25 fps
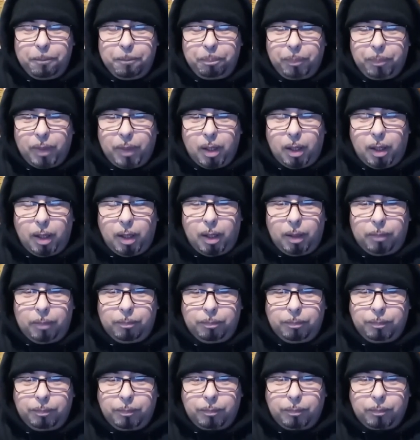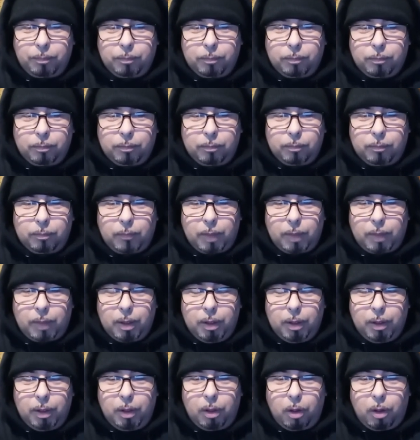You
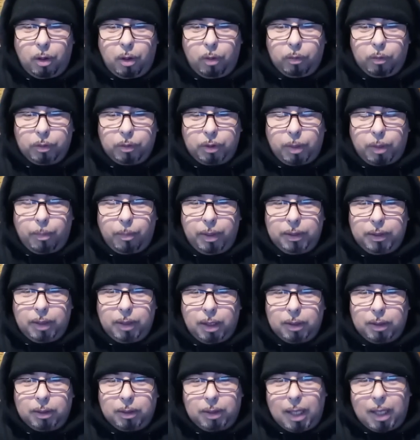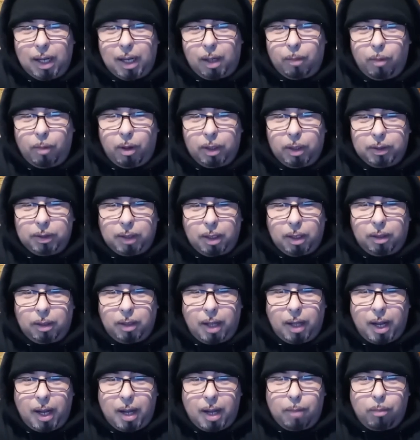know, somebody's going to sock him on his
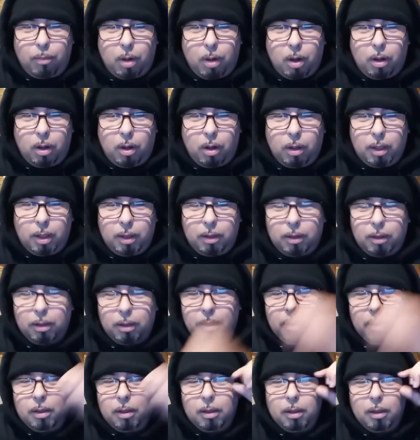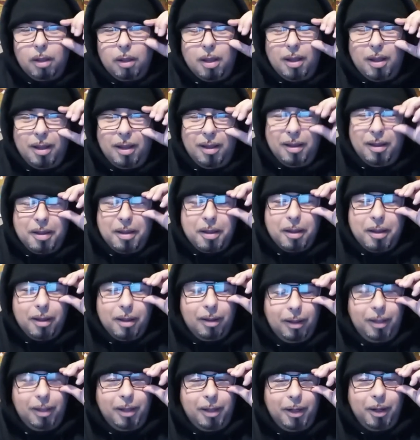other eyeball and,
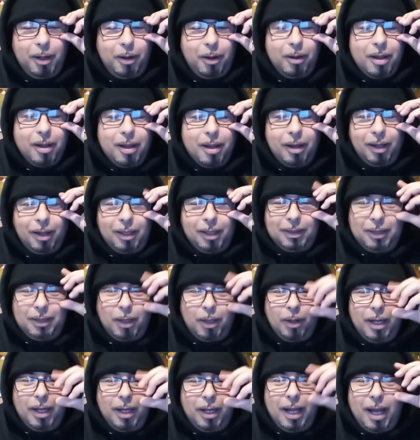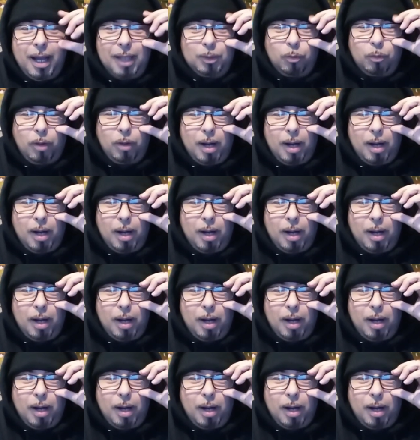you know, because he only has one